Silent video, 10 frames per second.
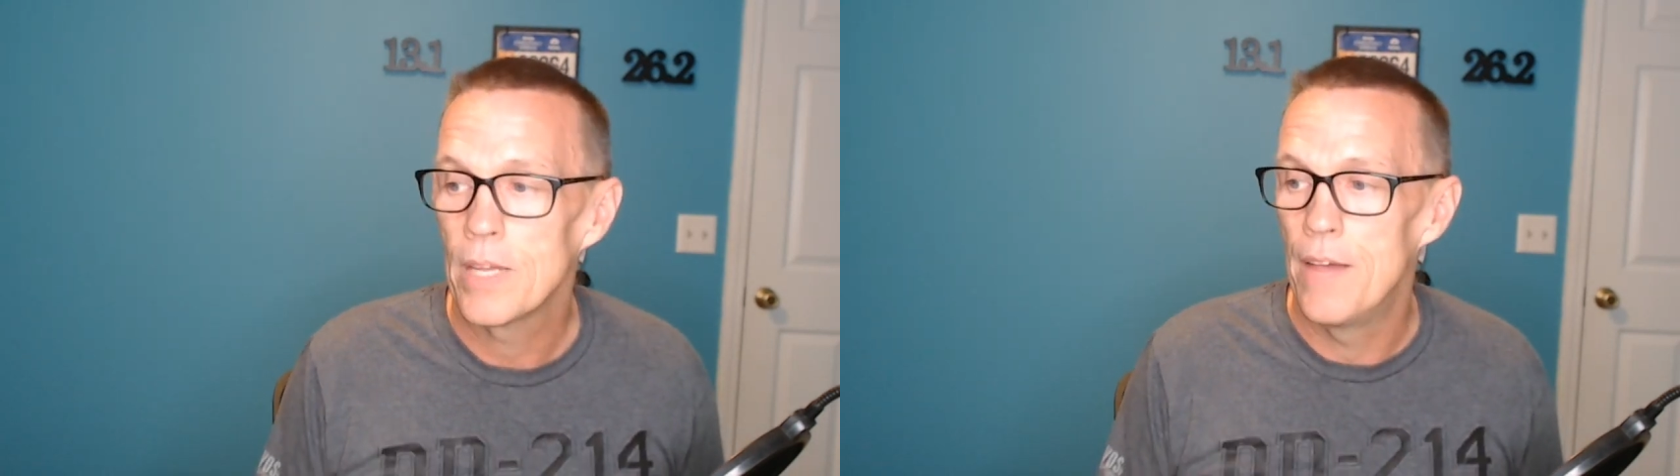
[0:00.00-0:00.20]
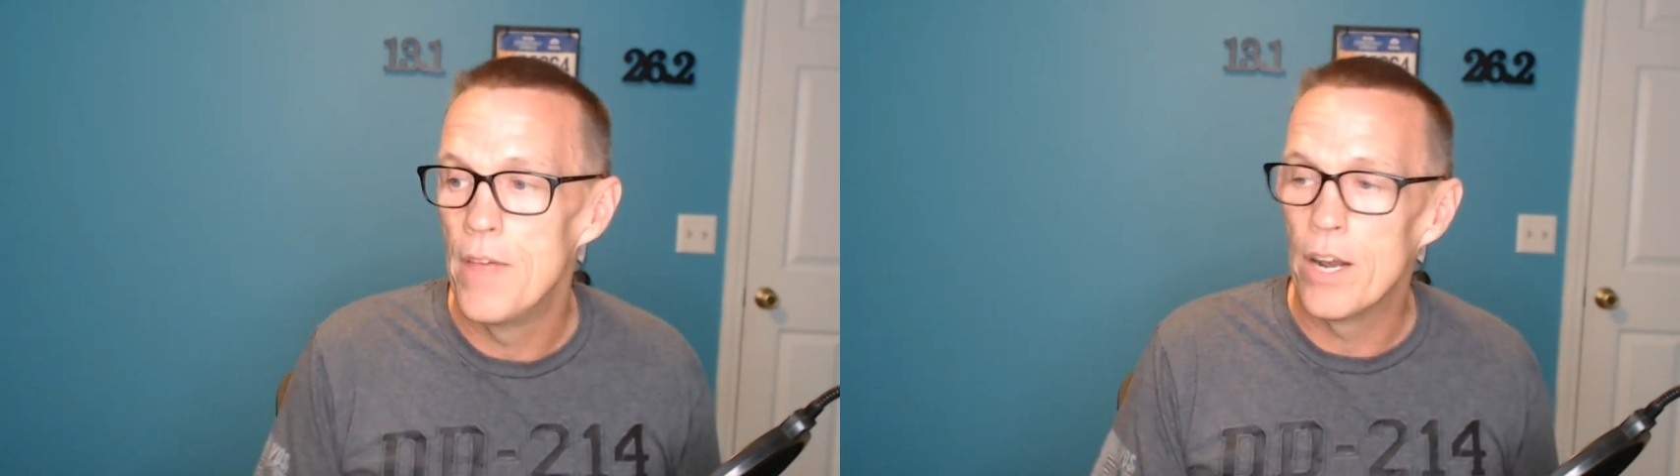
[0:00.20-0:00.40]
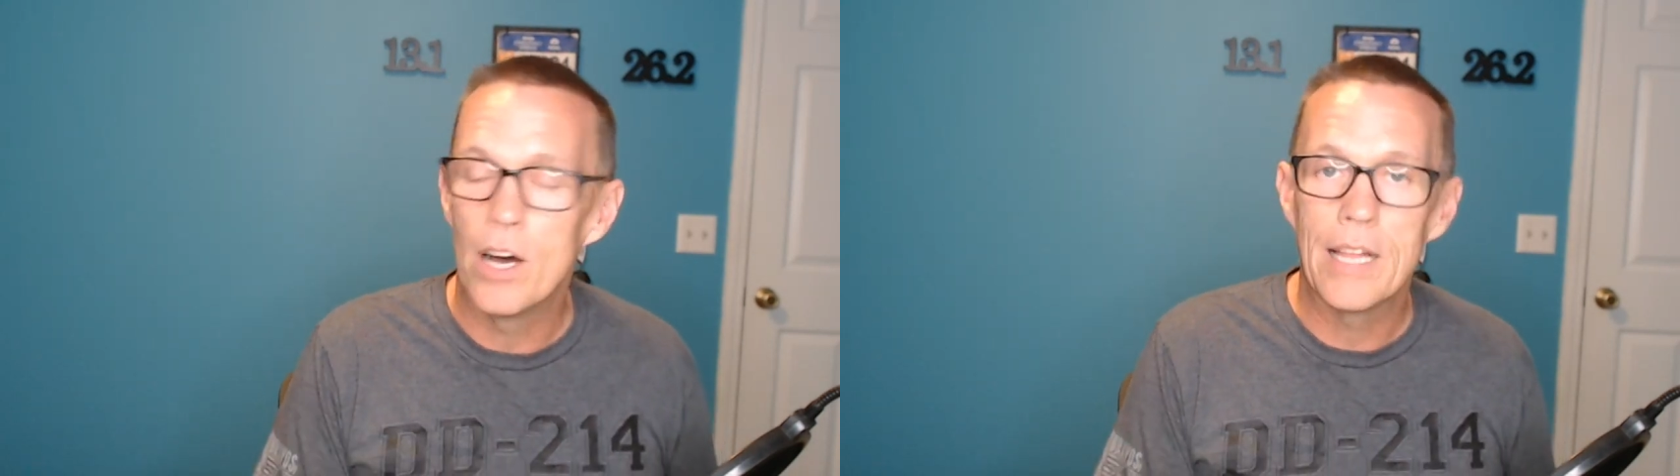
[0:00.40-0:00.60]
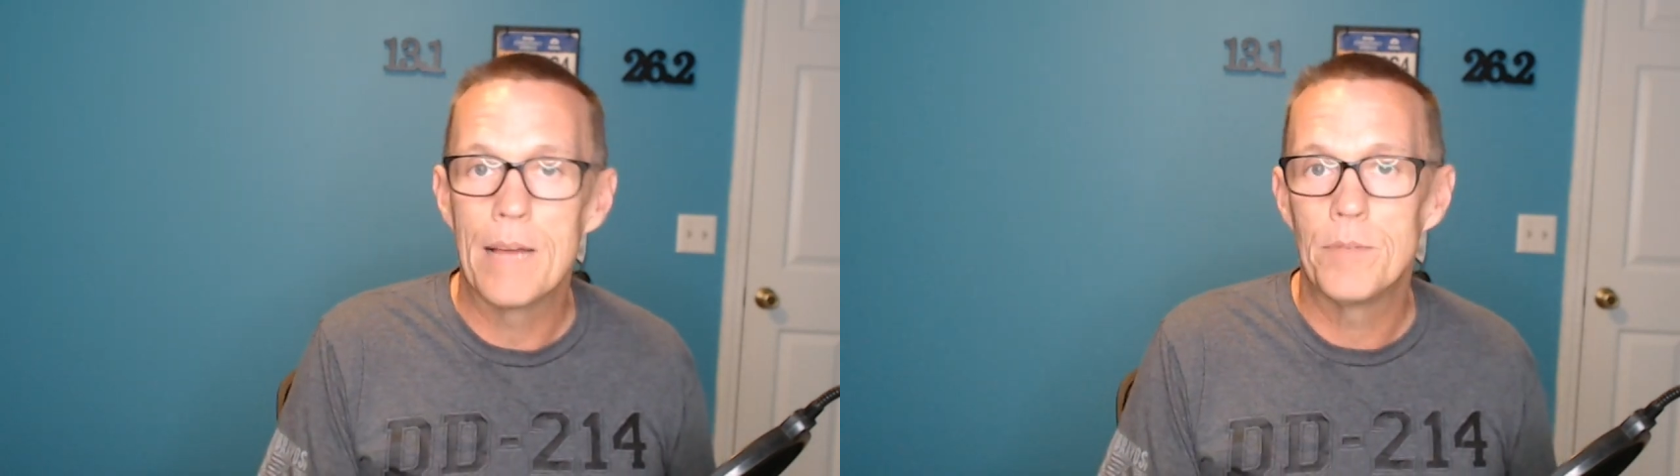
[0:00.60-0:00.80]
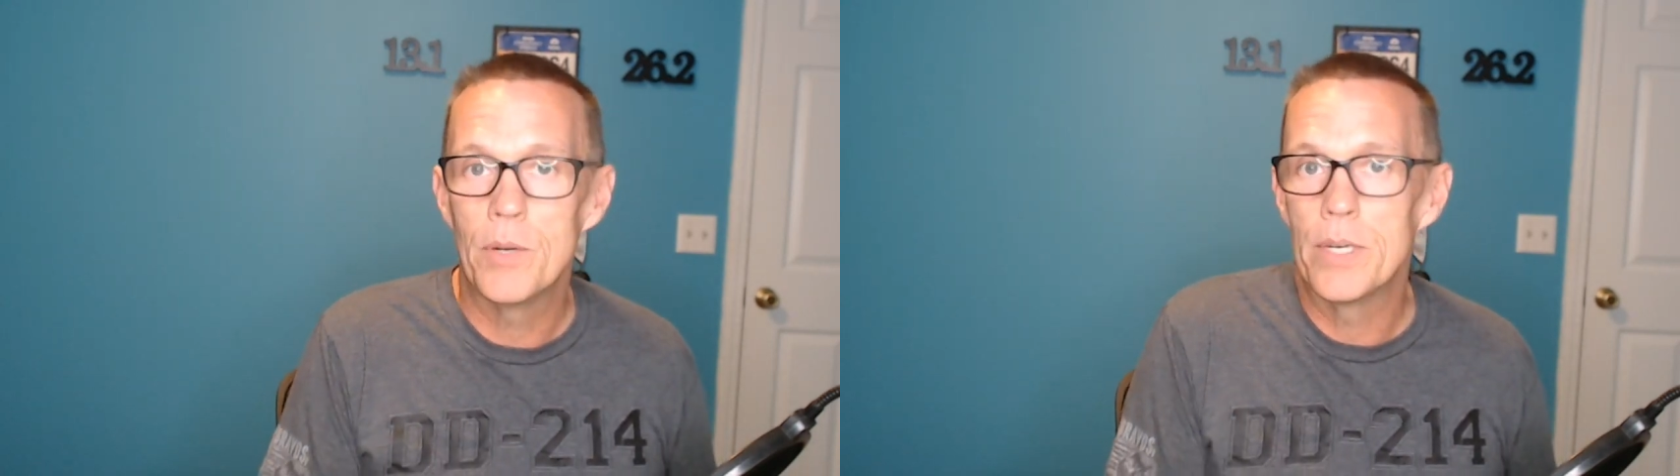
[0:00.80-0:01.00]
and then all
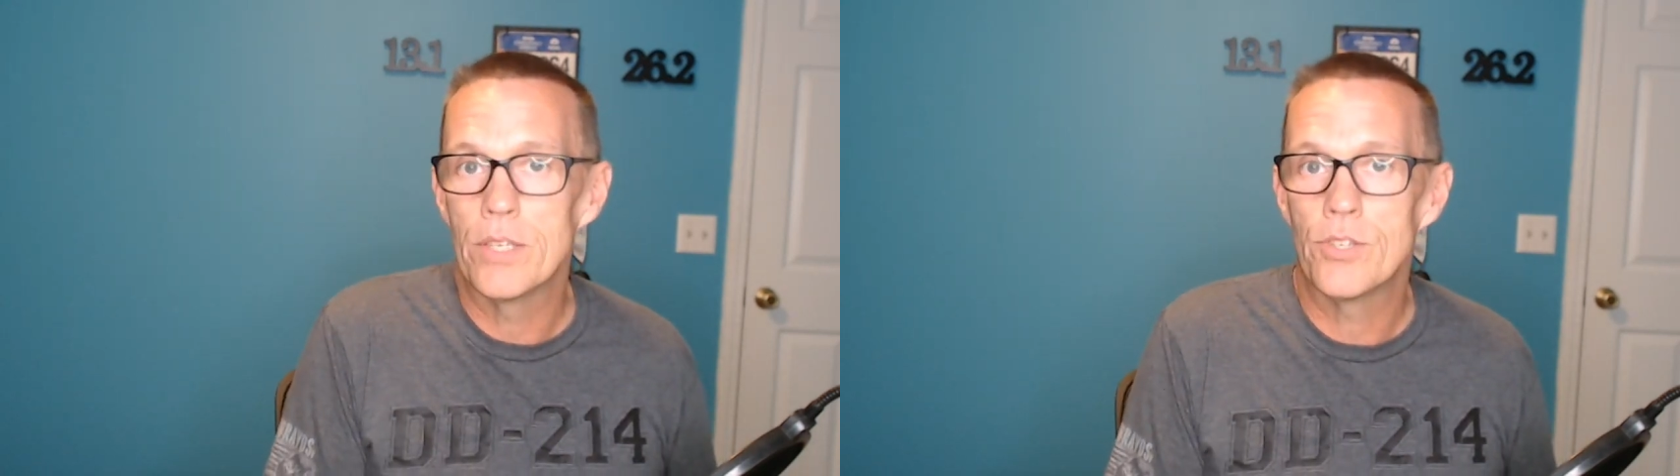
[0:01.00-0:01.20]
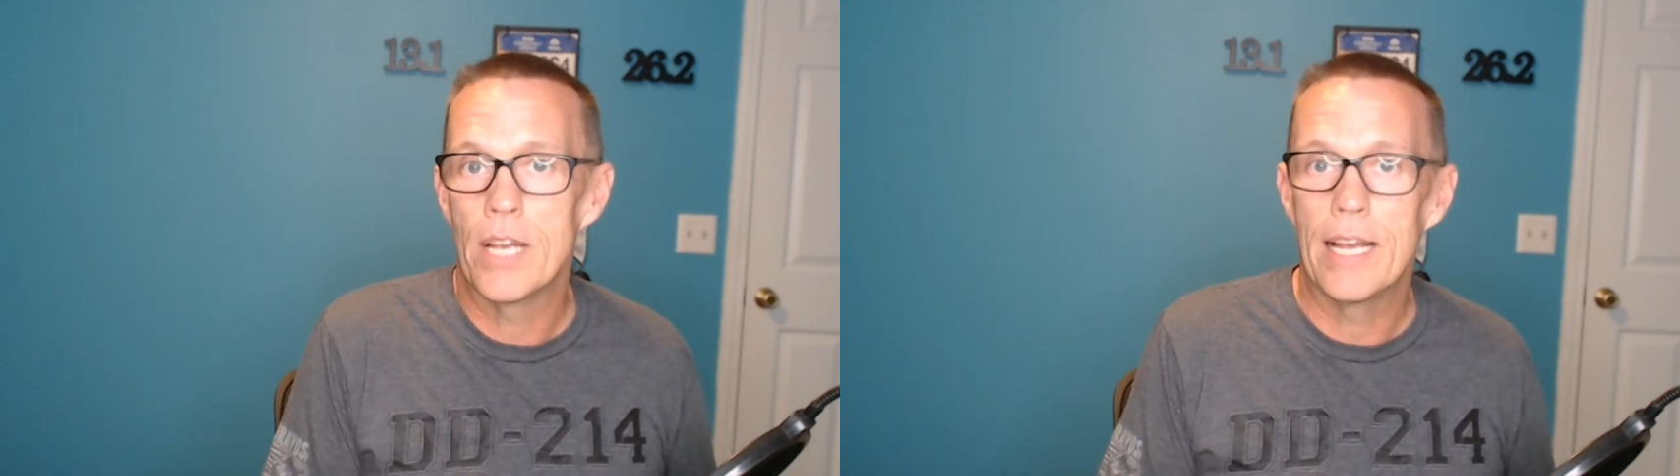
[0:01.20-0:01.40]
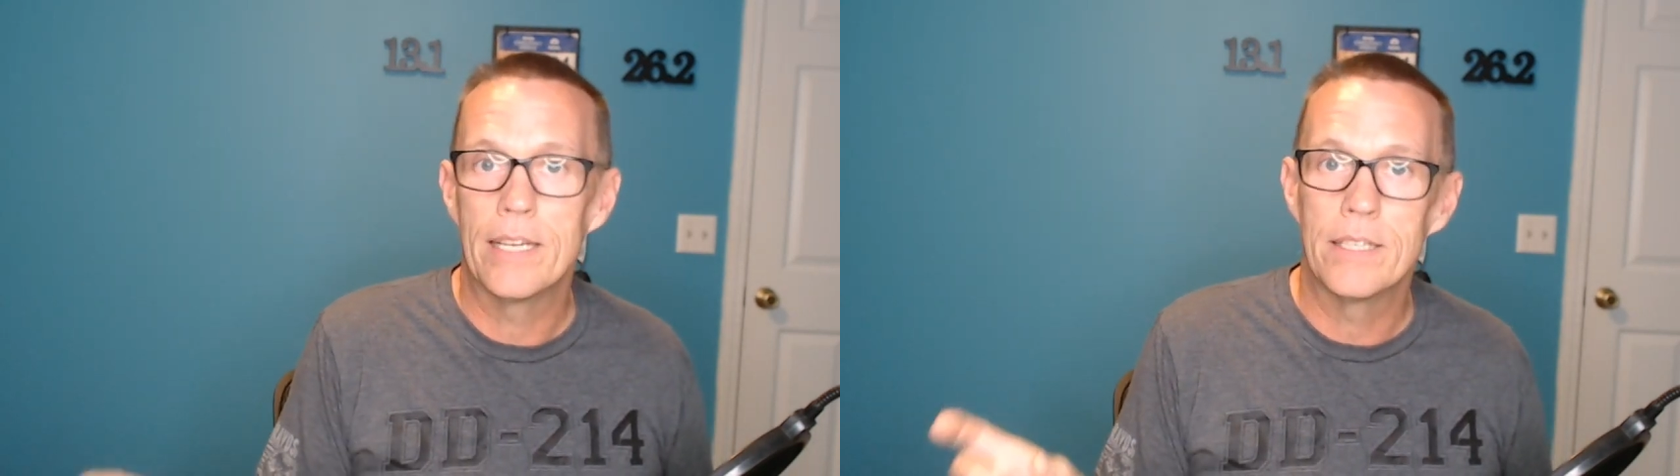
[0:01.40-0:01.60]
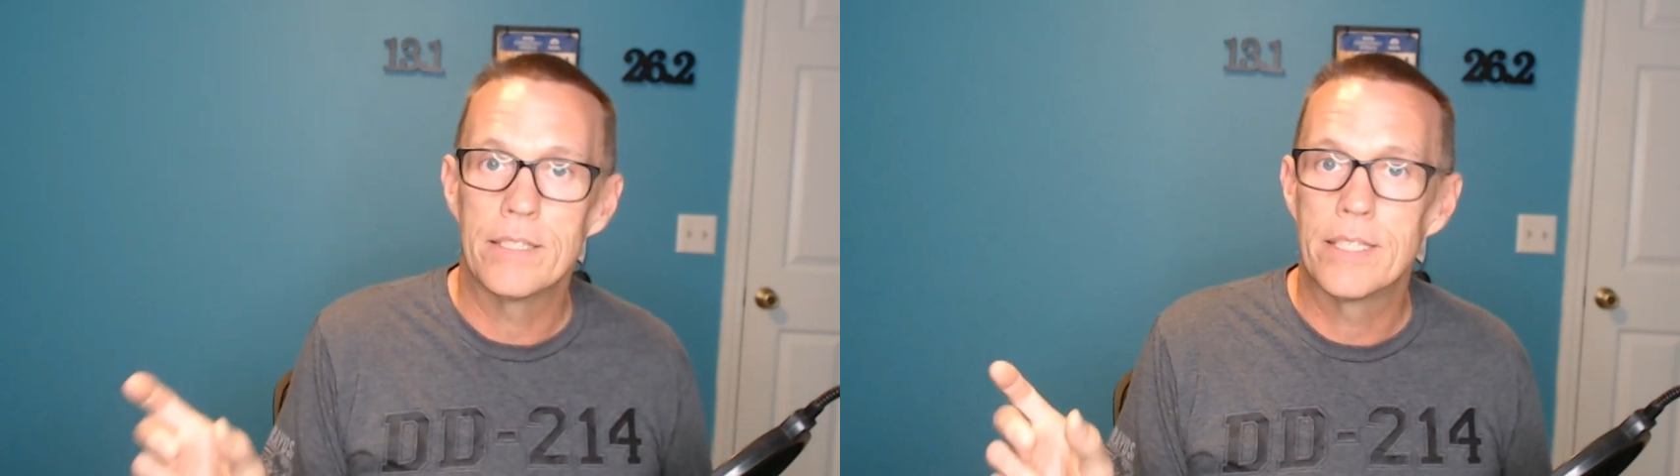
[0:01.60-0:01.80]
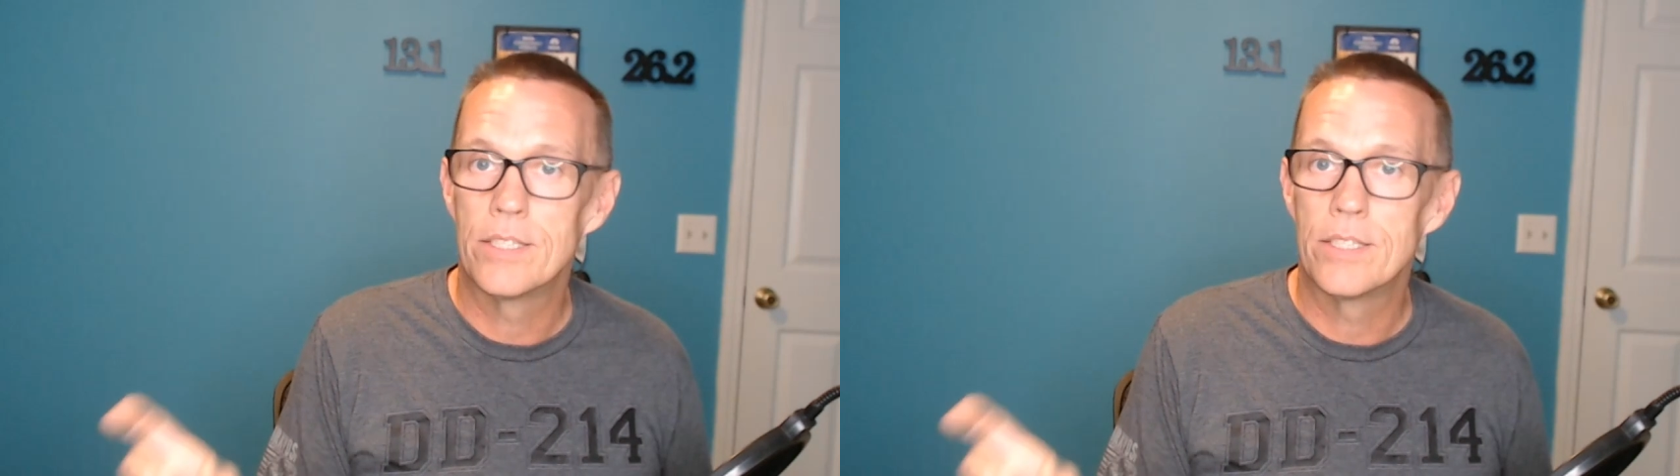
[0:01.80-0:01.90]
I'm doing is saying